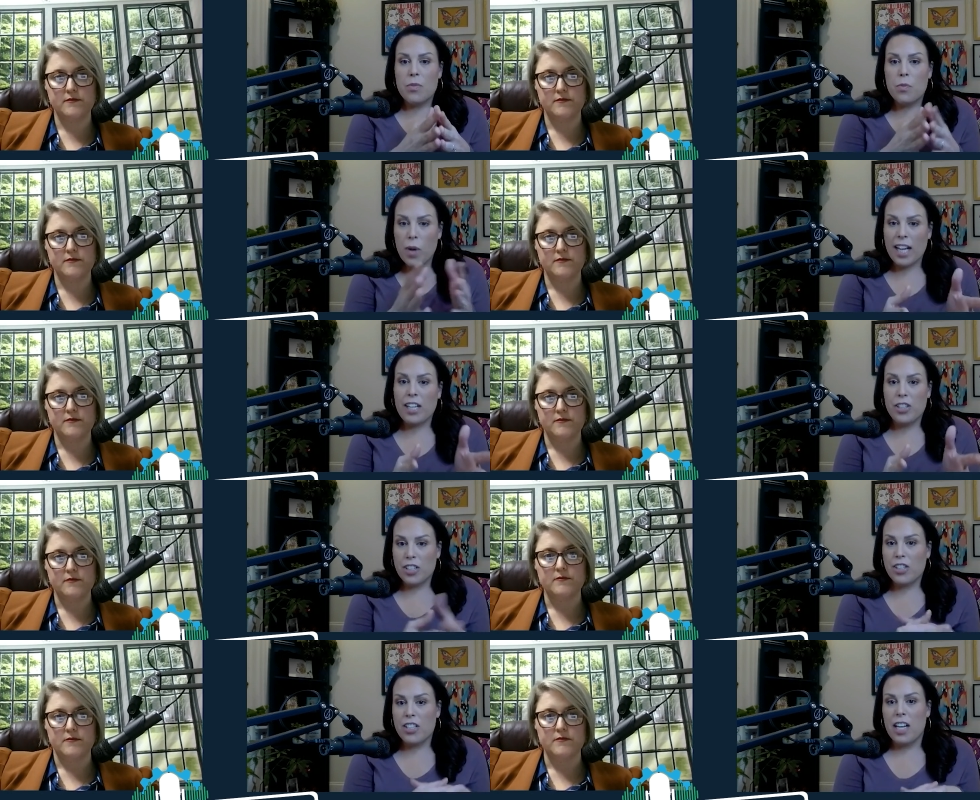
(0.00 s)
Speaker 1: what I could
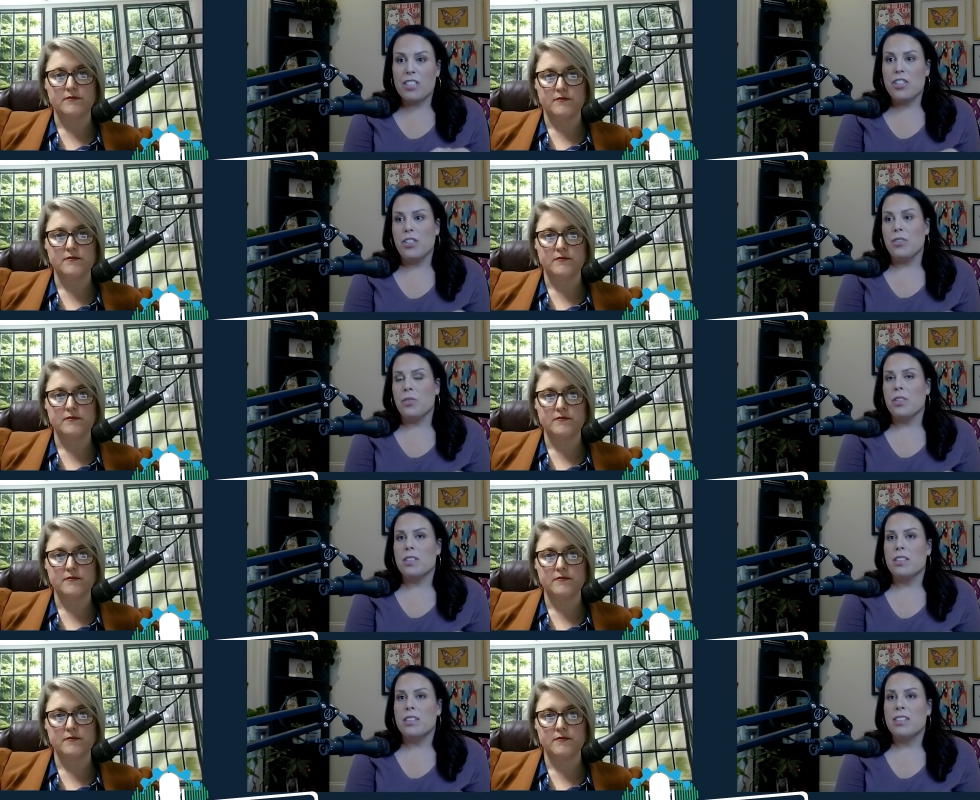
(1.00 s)
and could not do.
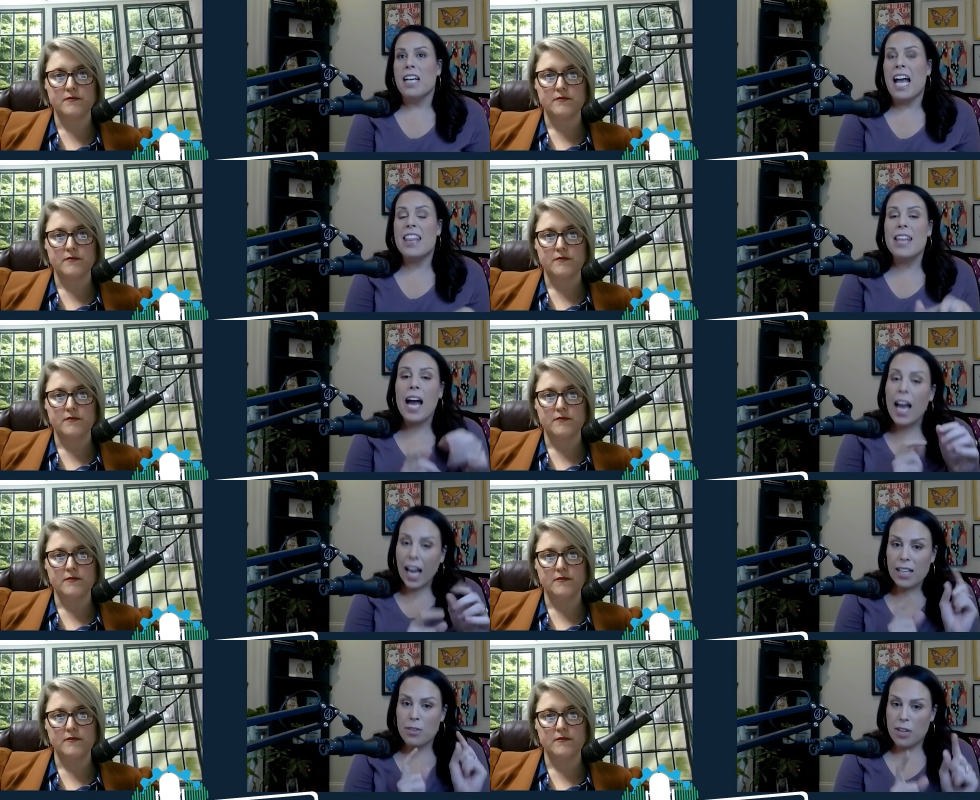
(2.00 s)
And
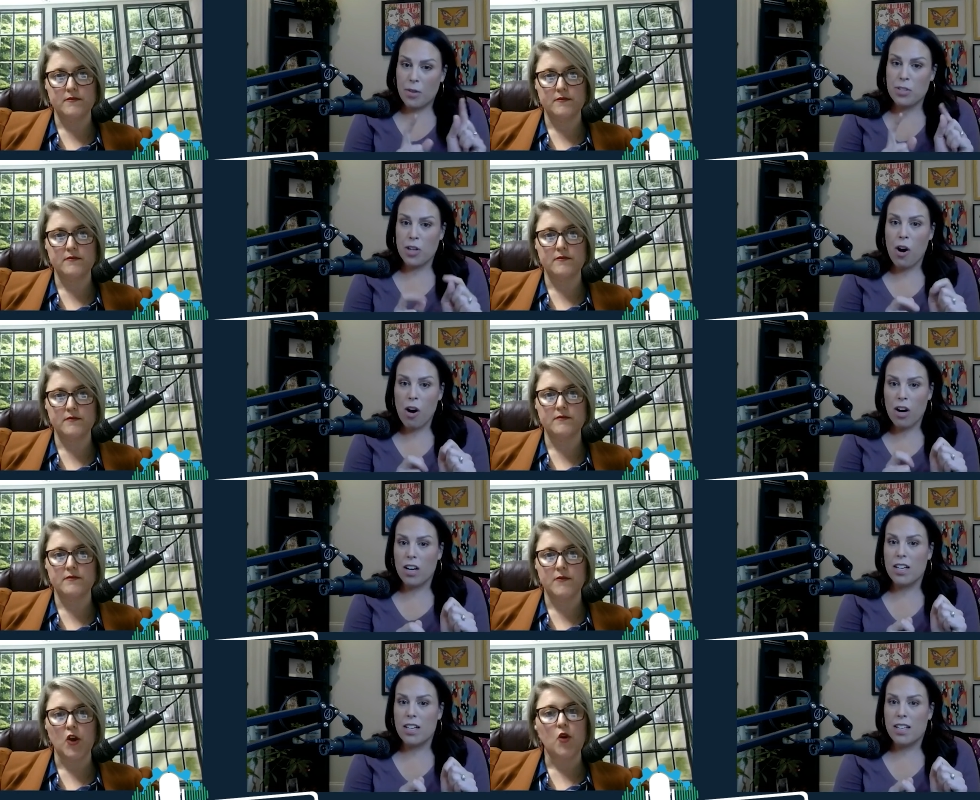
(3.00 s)
that was
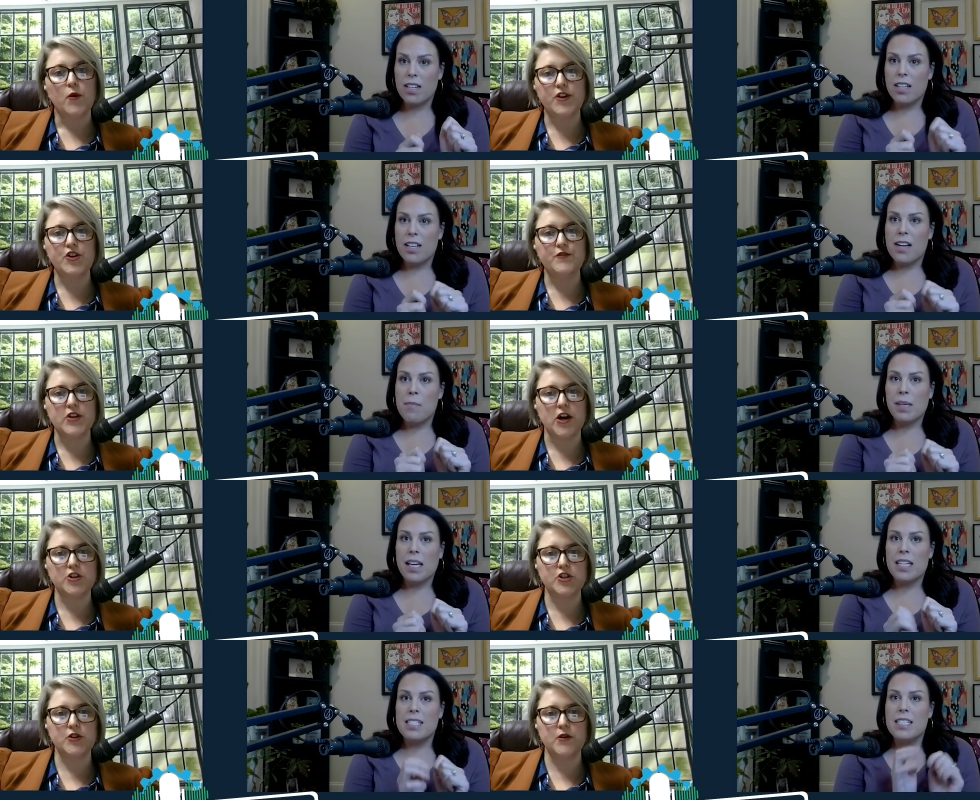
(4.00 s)
hard. Well, and you've
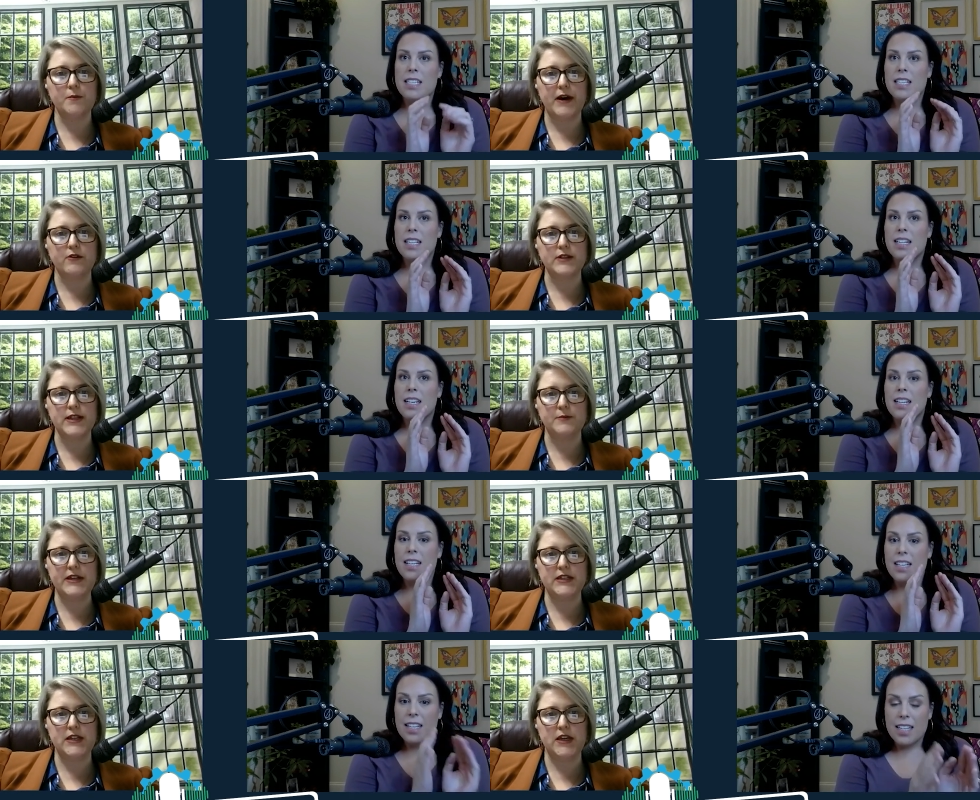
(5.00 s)
because... talked too
Speaker 2: about
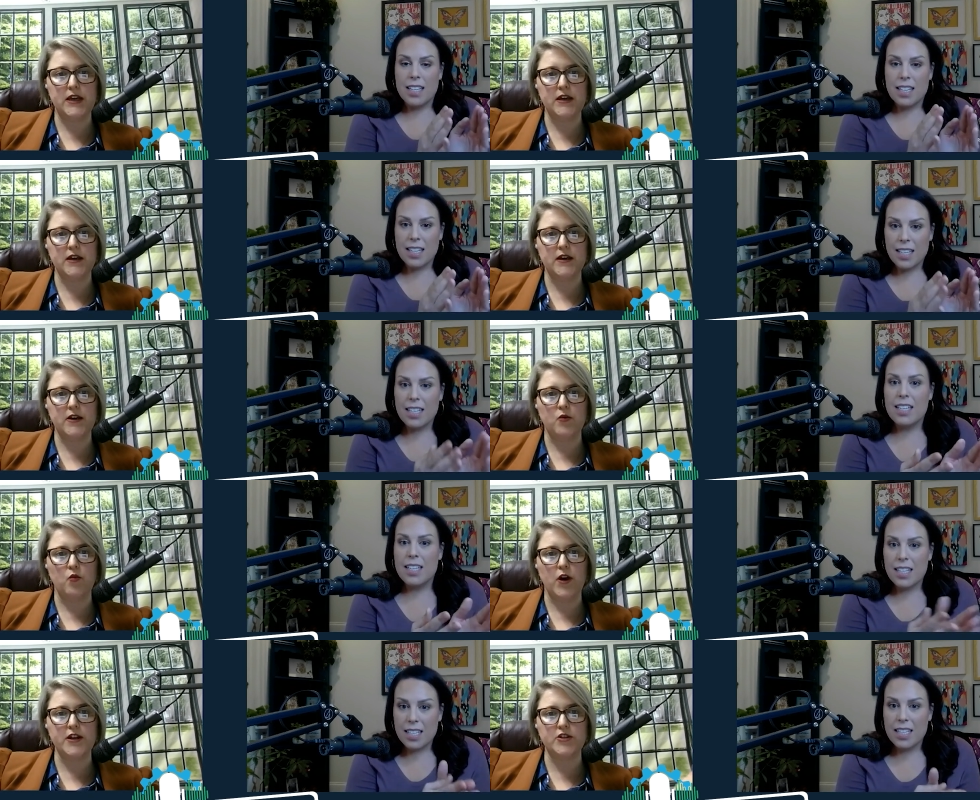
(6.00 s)
limiting
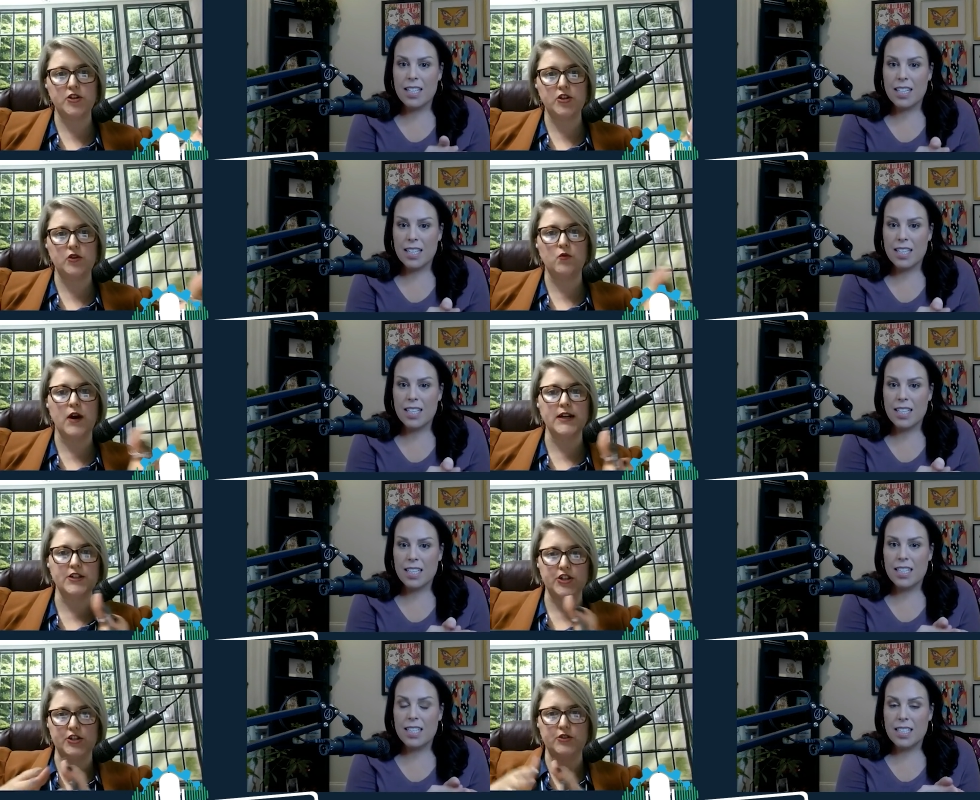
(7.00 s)
what you
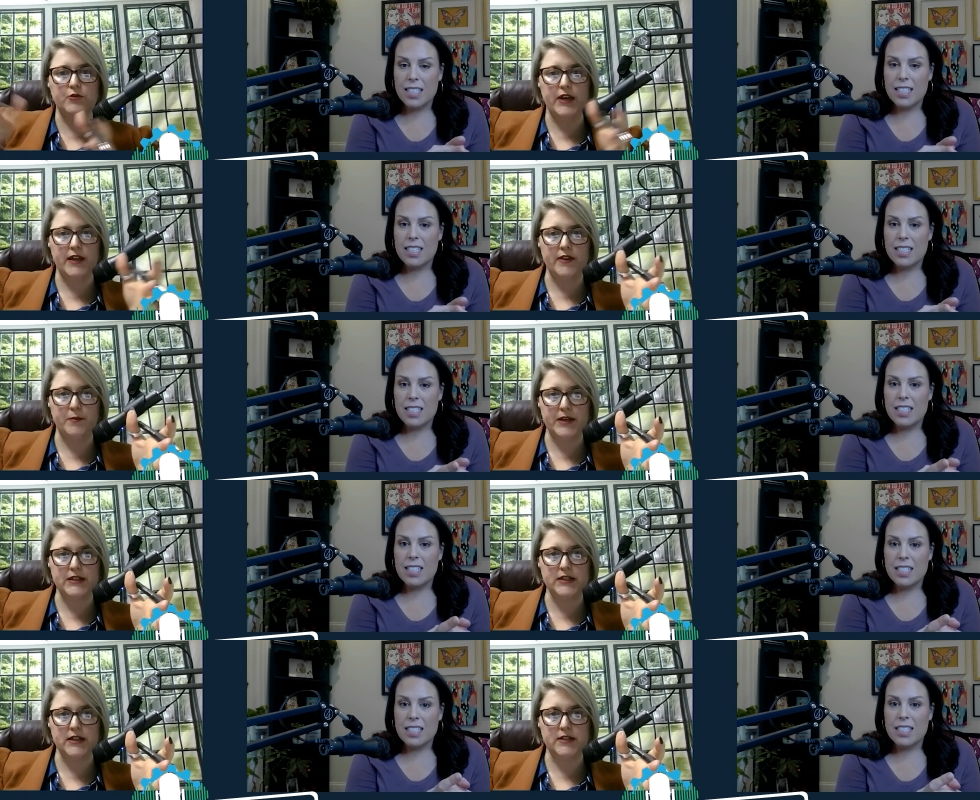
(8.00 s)
wanted to do in the
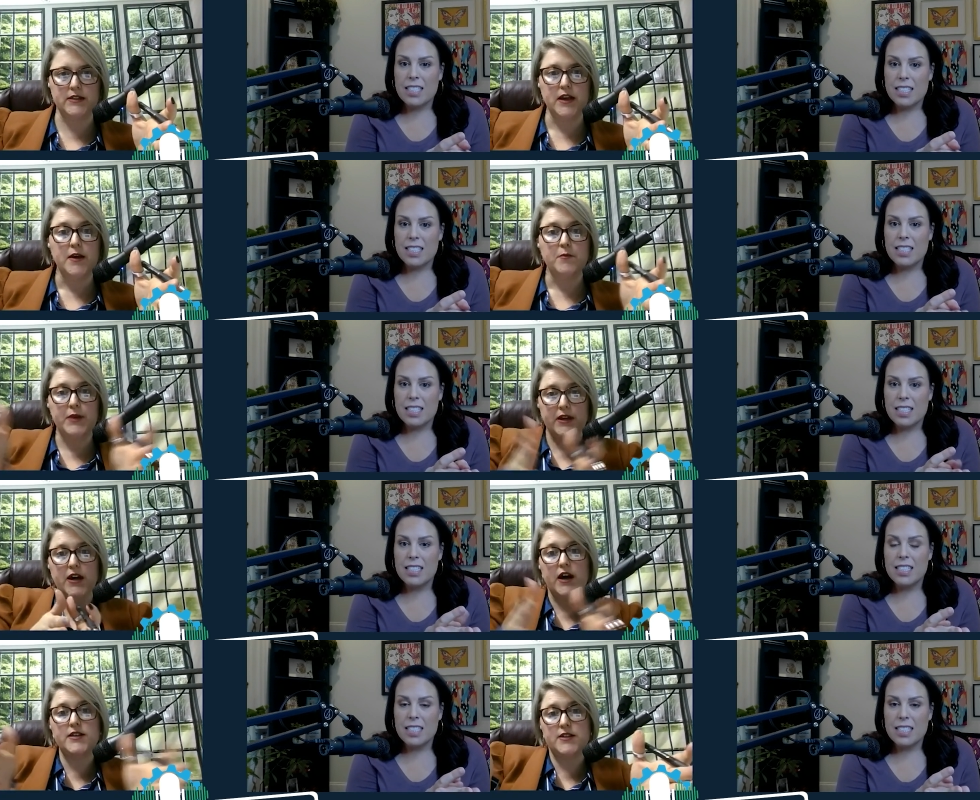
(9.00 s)
business
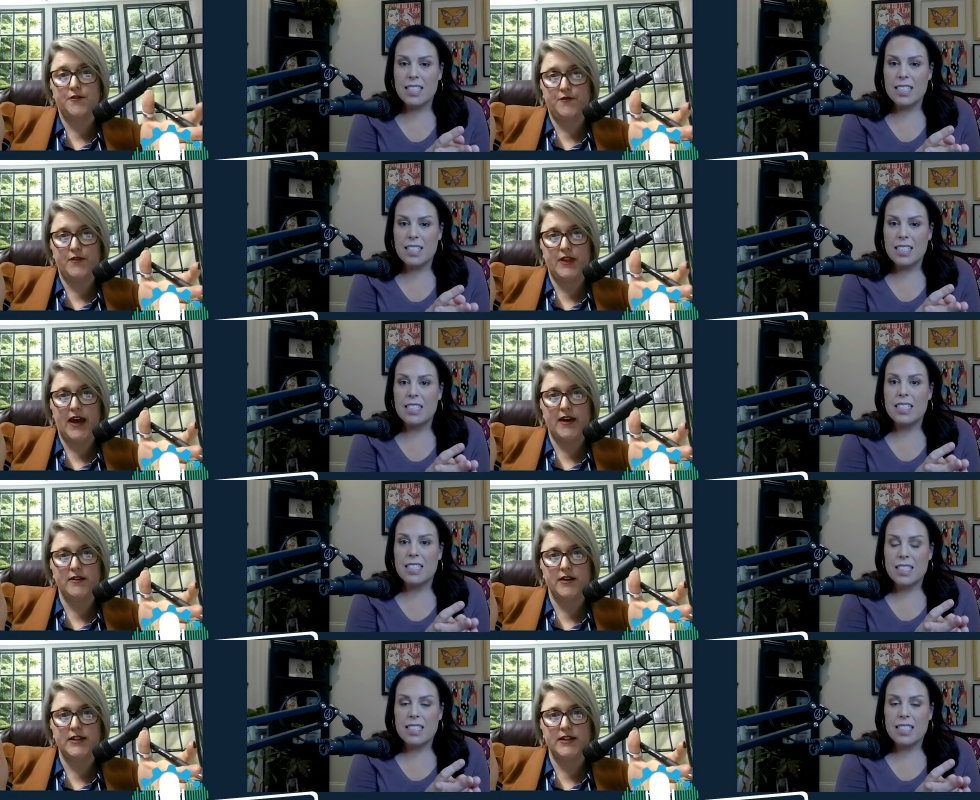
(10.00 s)
because of that